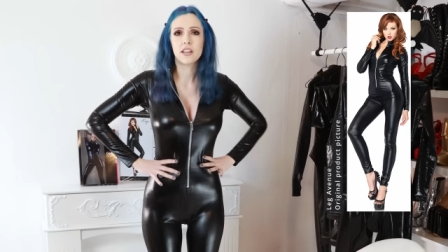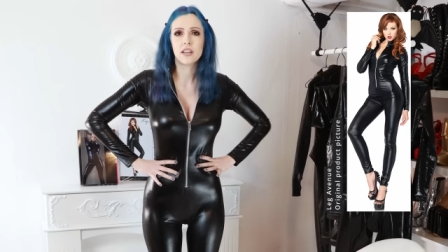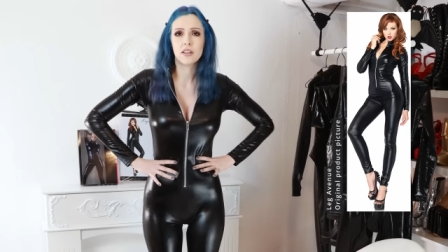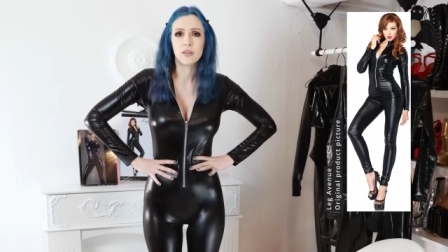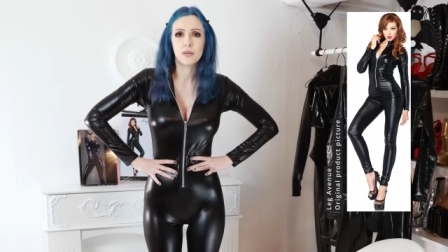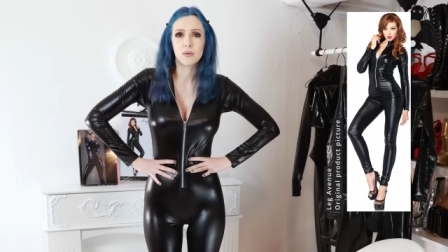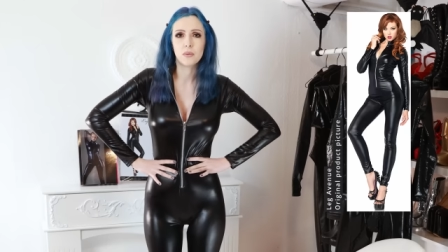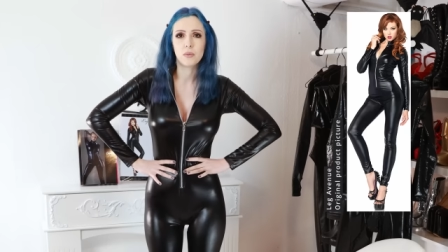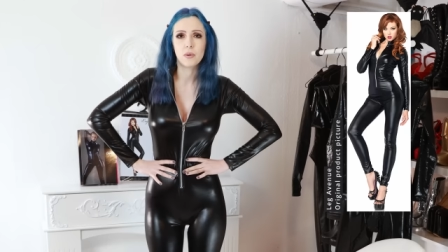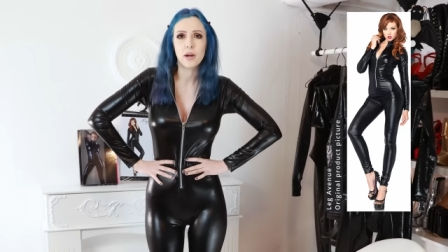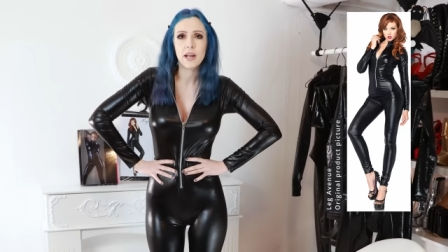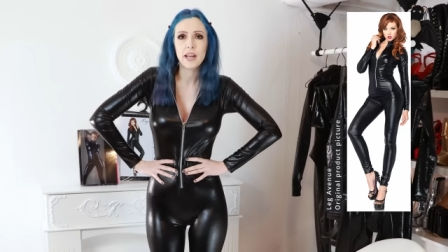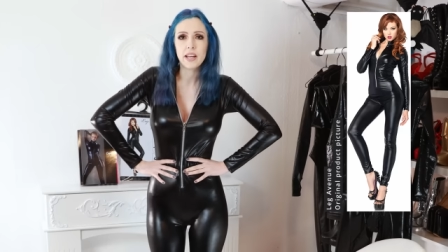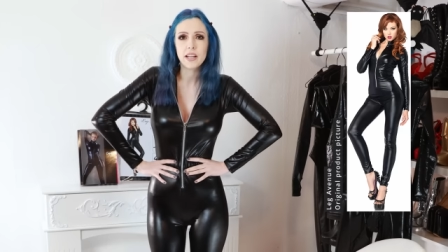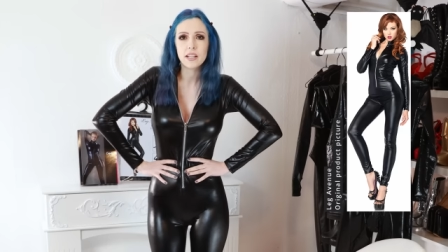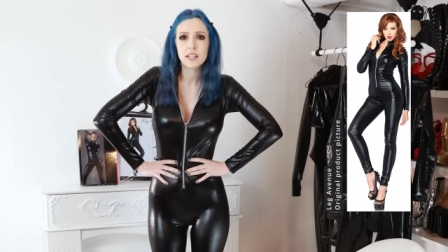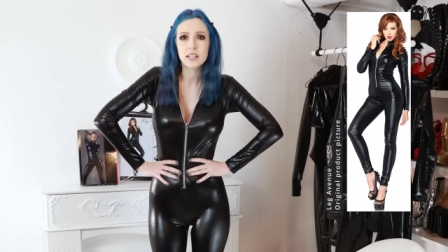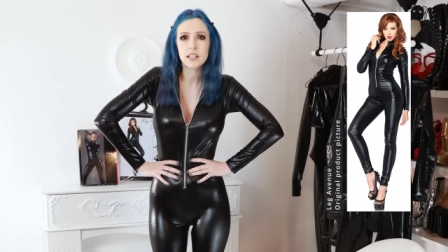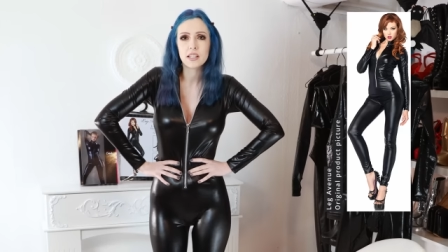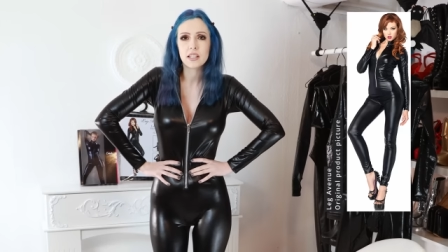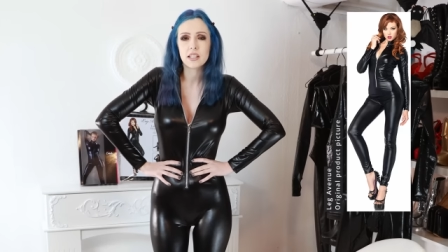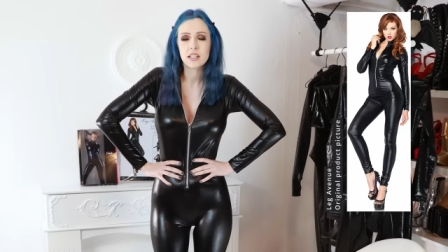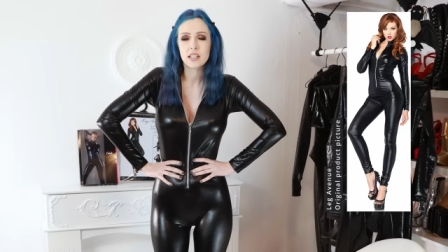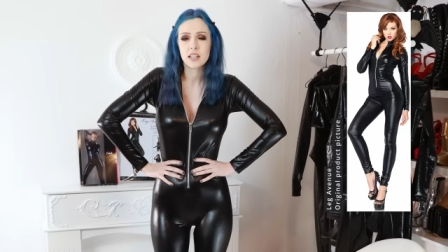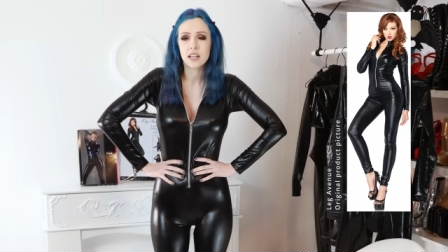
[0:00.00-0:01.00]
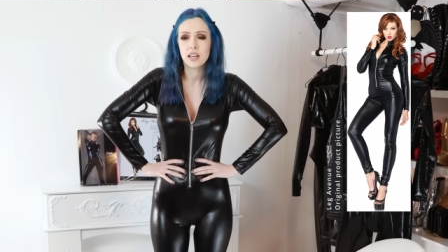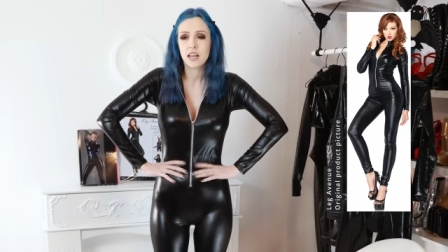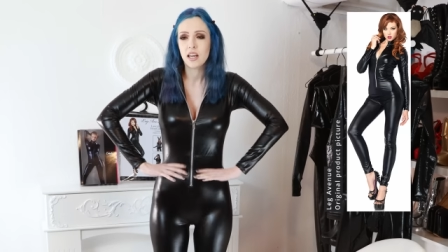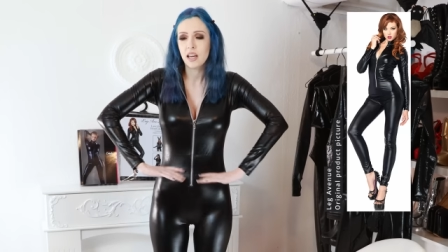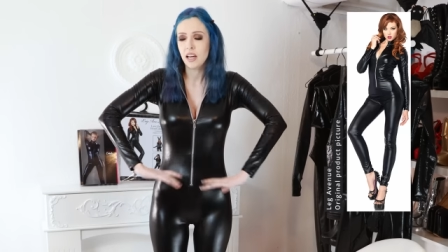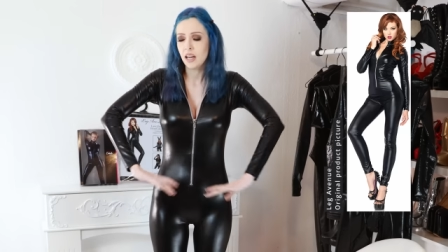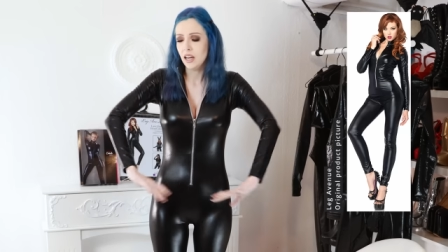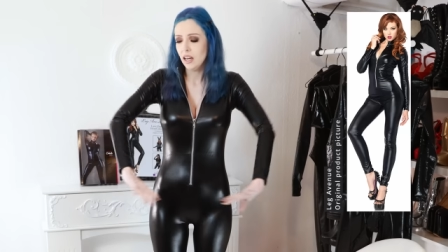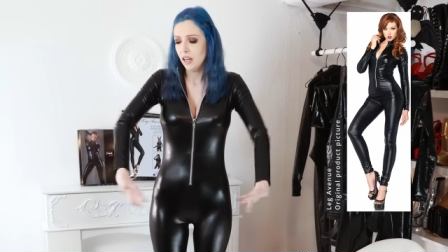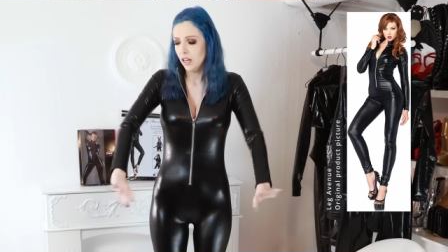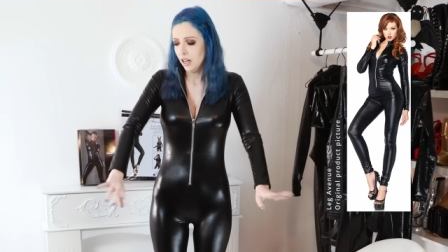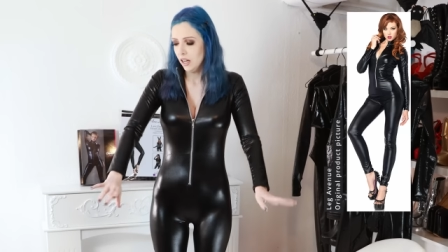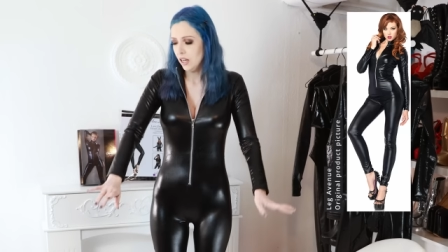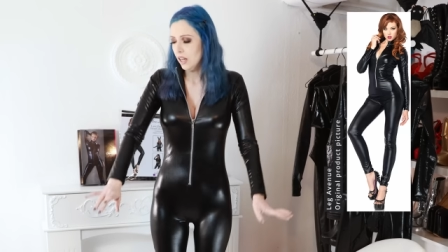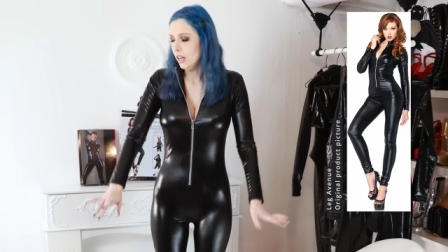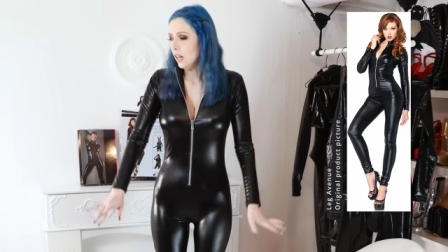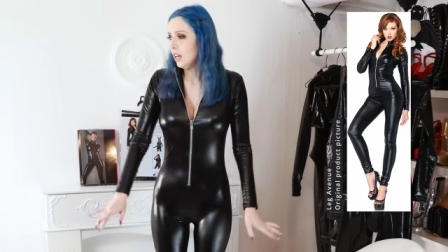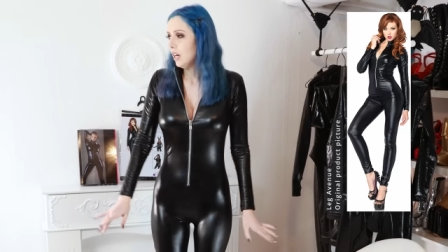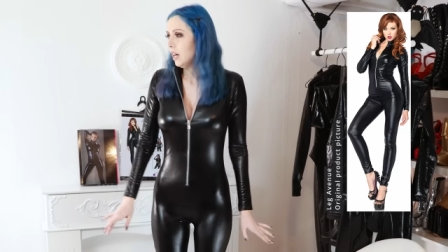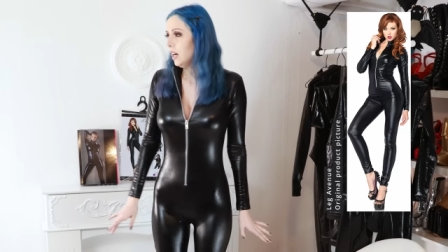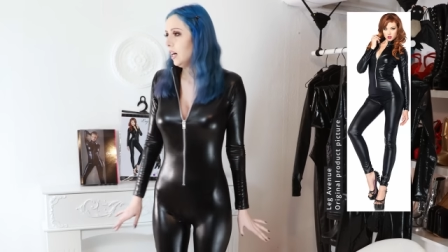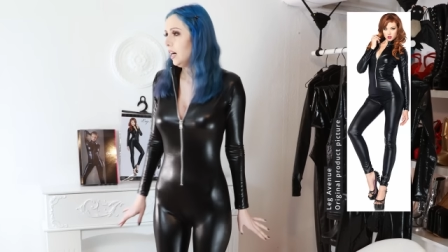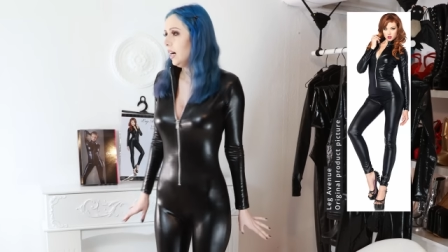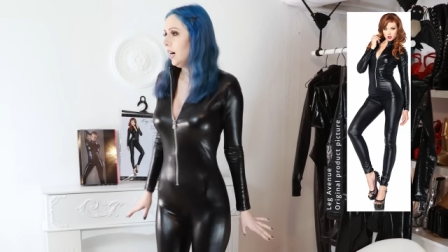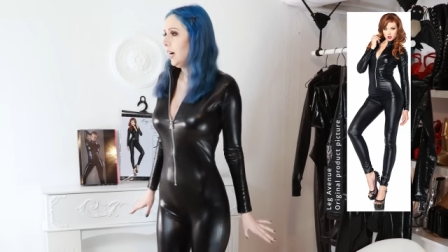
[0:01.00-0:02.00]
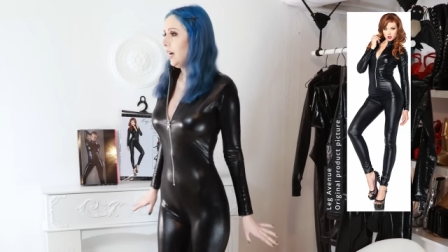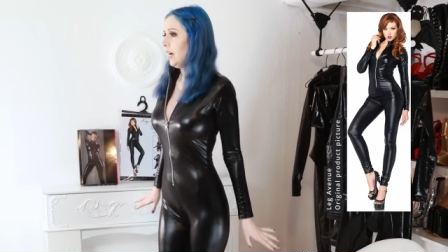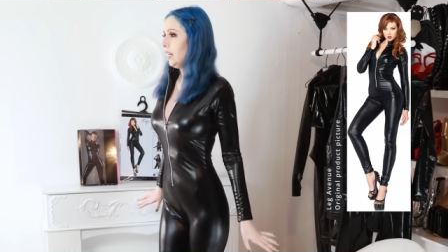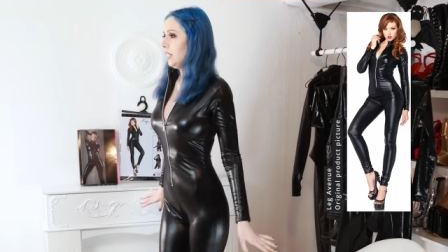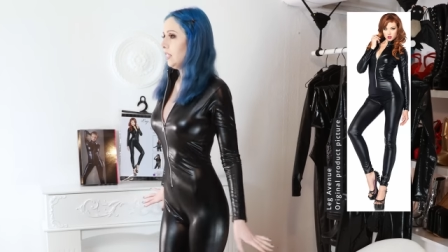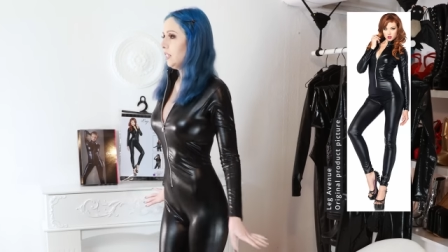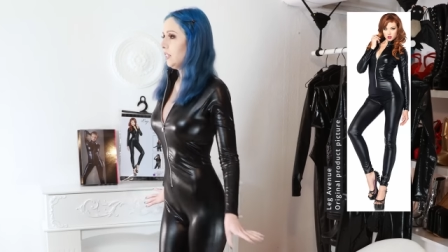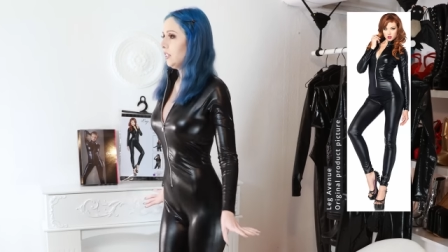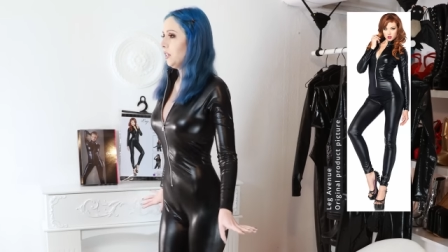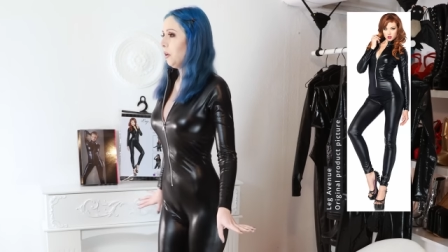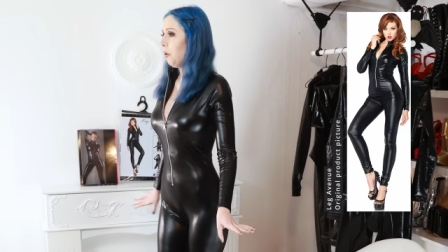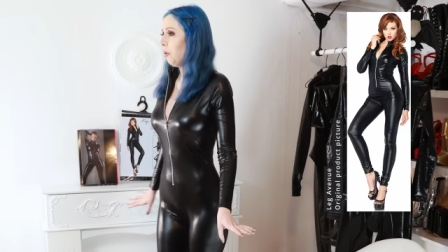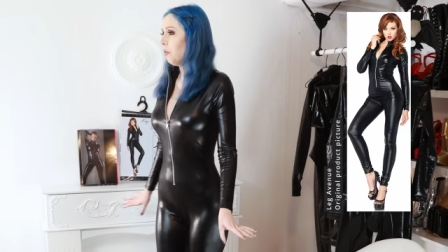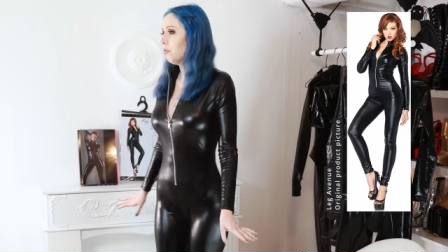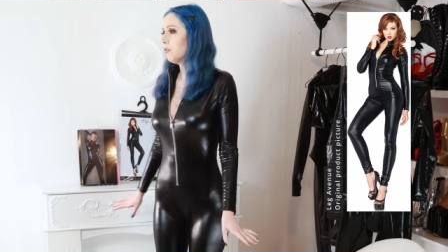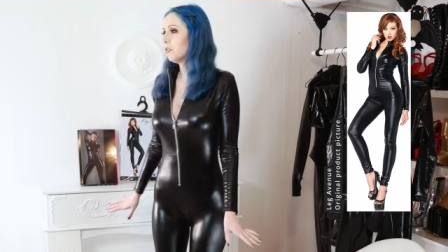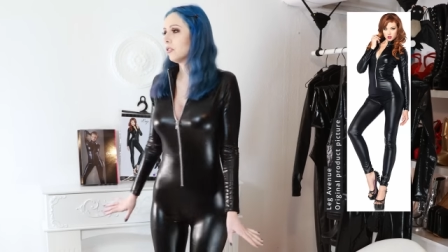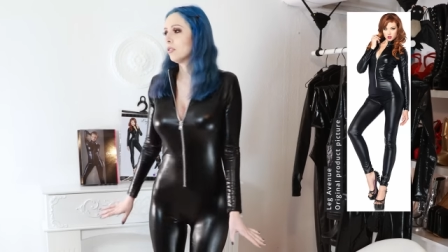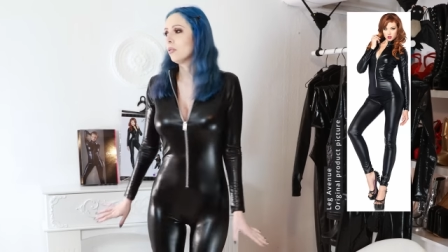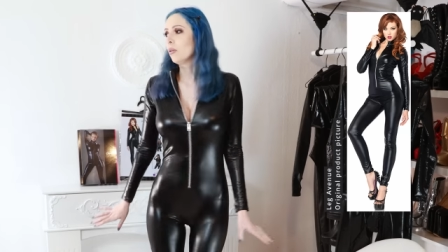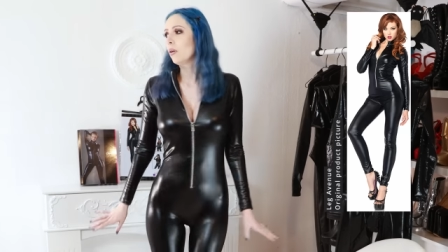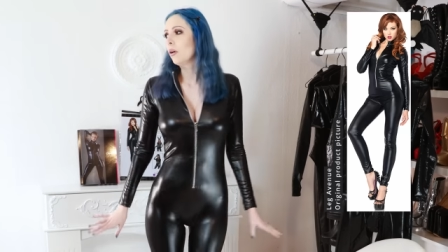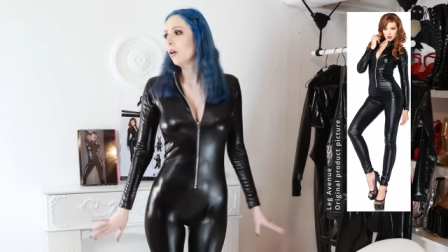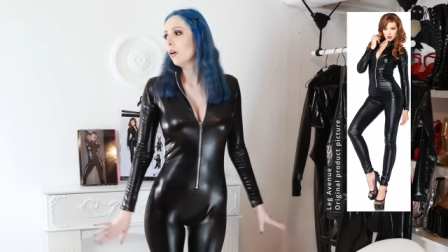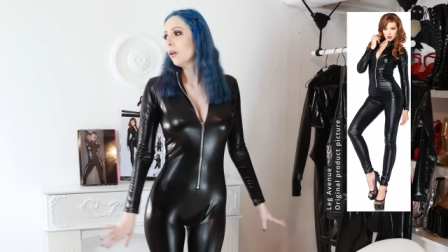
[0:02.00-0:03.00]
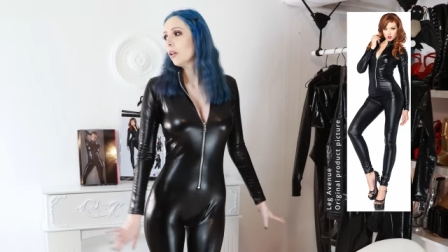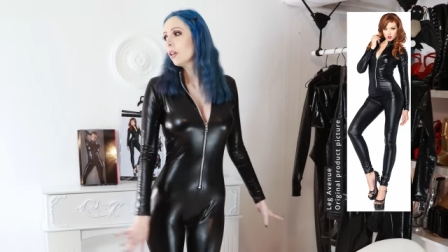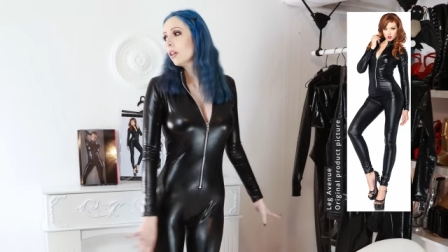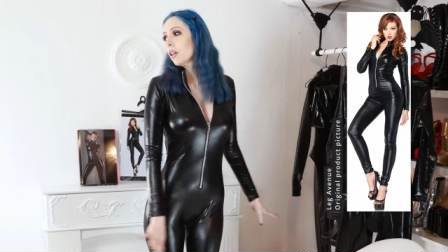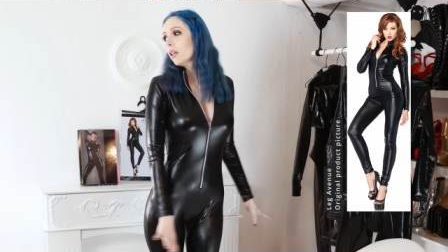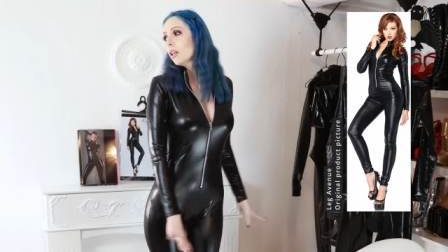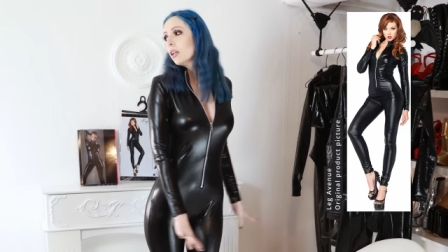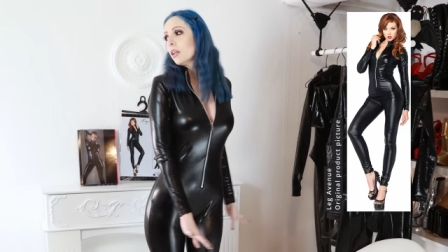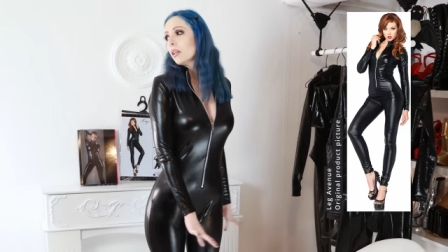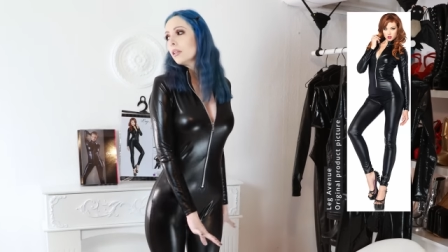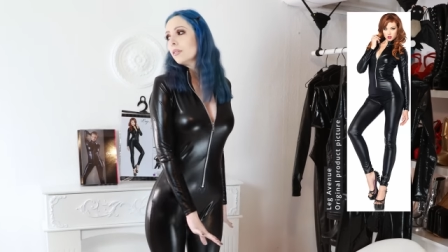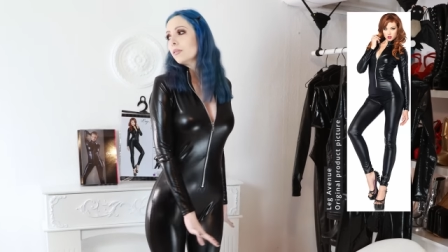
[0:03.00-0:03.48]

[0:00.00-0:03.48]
here at the waist and overall